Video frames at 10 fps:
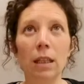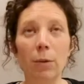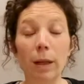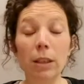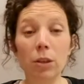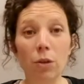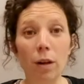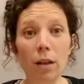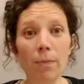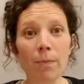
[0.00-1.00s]
really
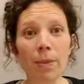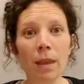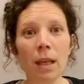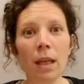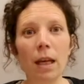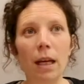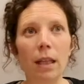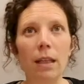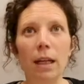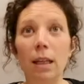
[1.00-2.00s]
strong,
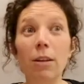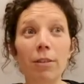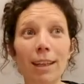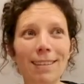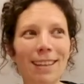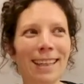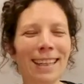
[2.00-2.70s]
and I love it.